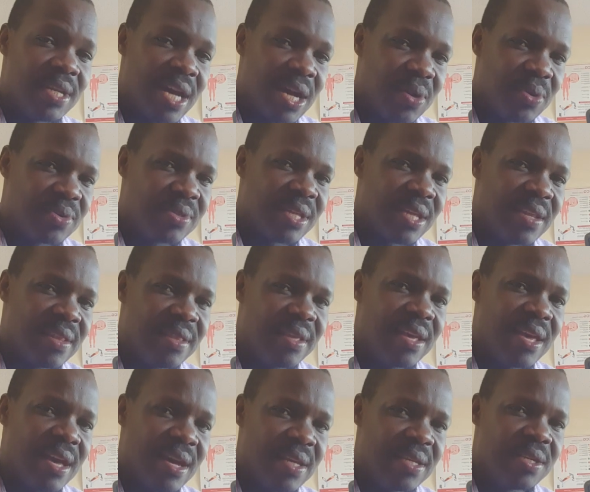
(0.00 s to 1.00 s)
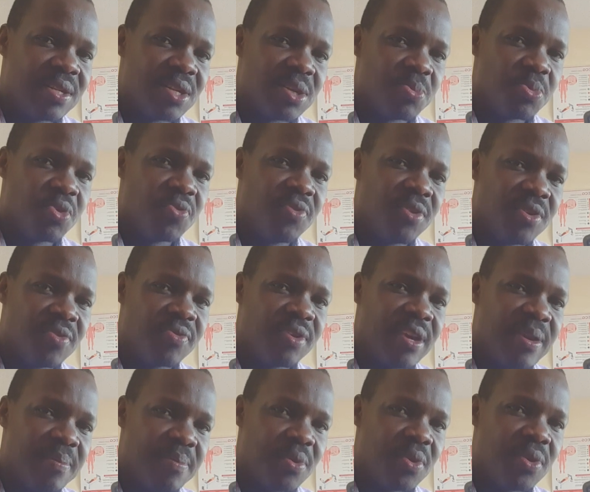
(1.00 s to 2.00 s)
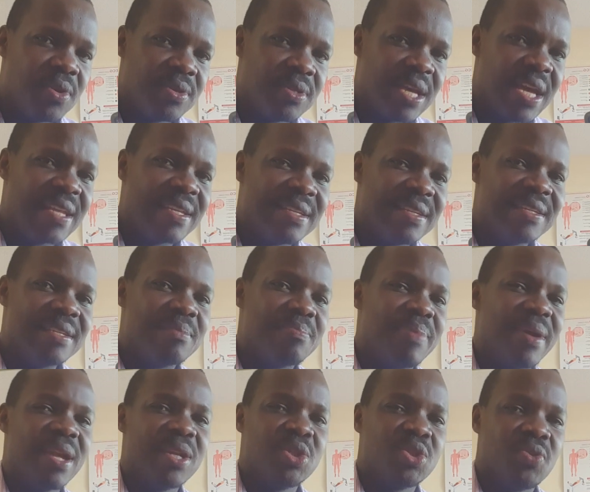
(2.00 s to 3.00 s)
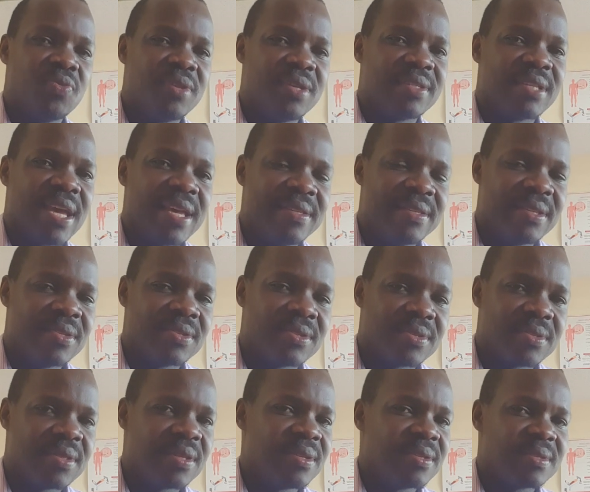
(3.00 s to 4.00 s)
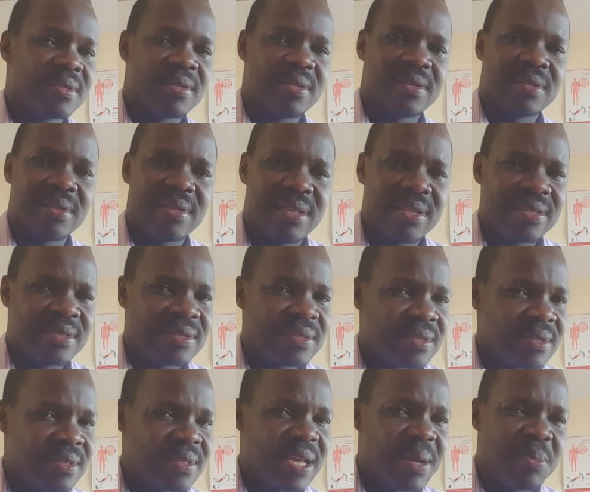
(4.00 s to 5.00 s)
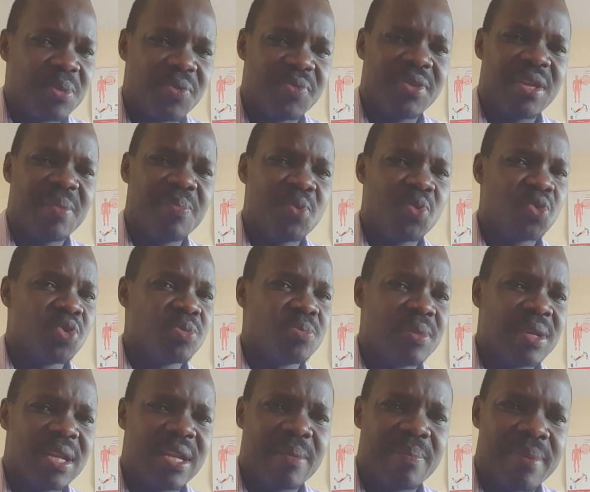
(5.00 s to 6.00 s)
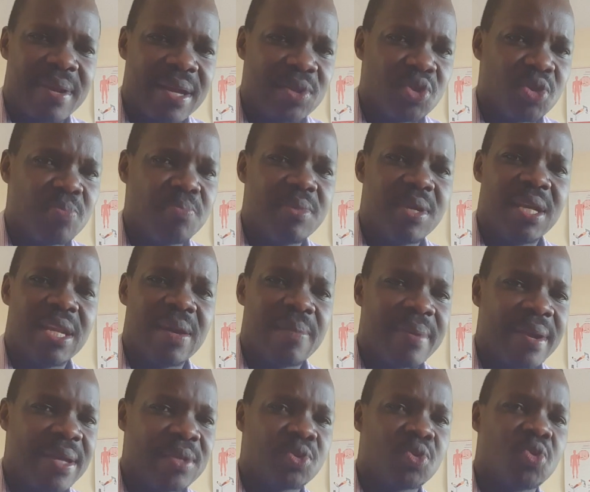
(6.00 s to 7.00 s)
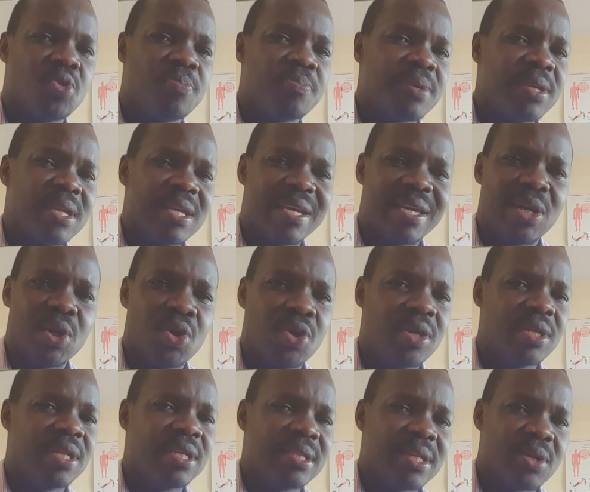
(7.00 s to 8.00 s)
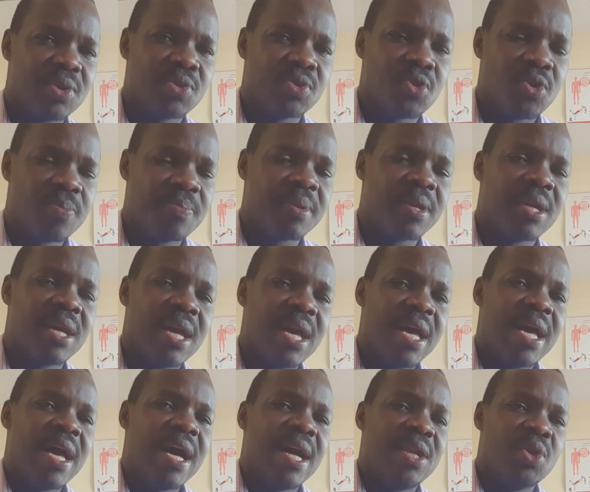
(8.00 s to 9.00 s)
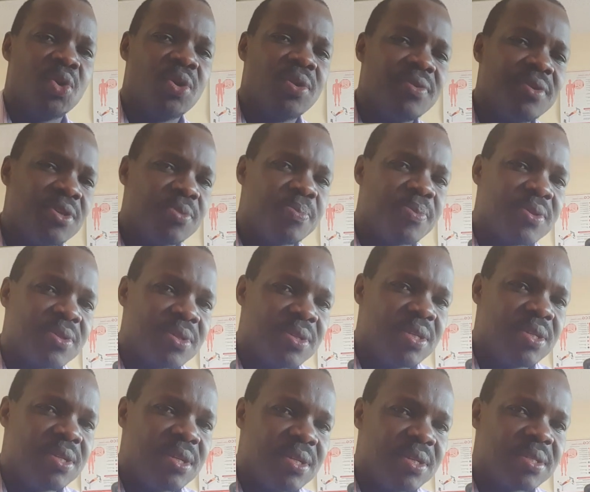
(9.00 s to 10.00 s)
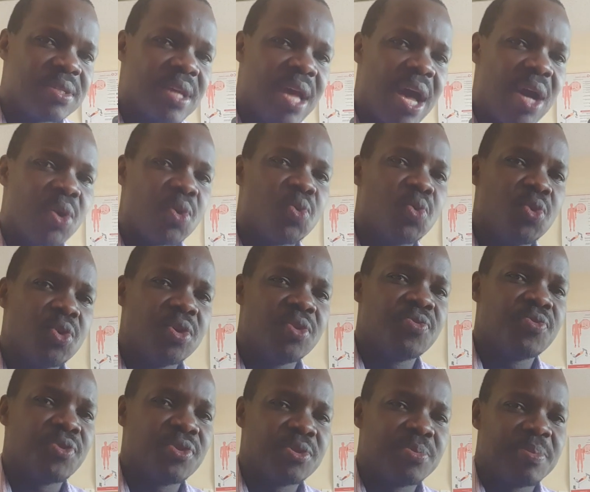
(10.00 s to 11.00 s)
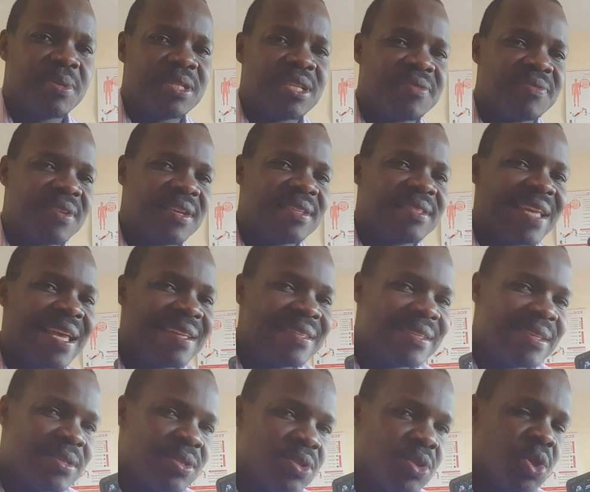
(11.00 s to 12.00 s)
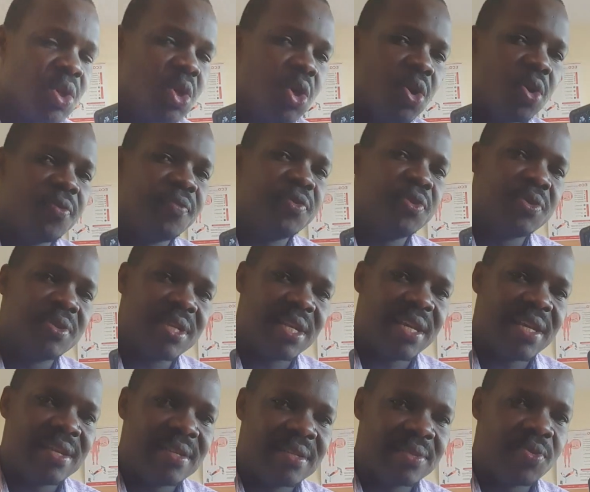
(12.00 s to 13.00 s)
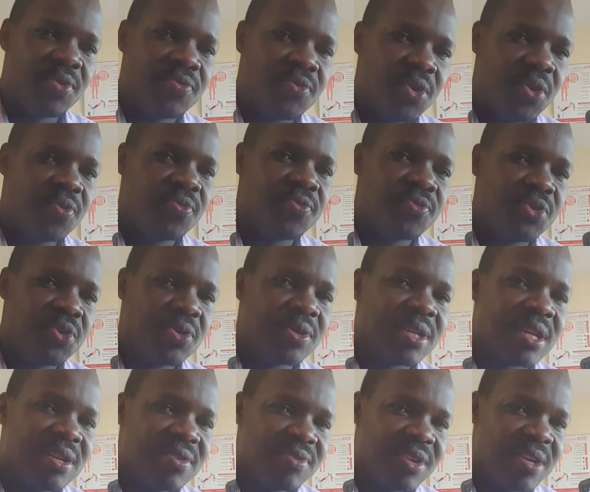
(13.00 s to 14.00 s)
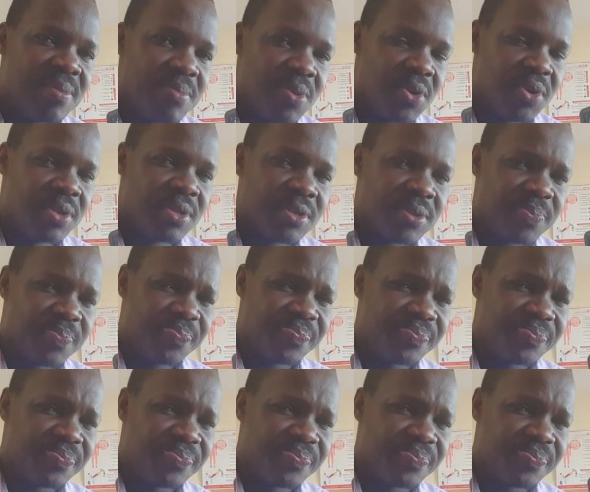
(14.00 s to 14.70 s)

outside there in removing fibroids, and it depends on the sizes. Some of them could be laparotomy, laparoscopy, keyhole, laparoscopy, and all these procedures are good for specific sizes of uterine fibroids.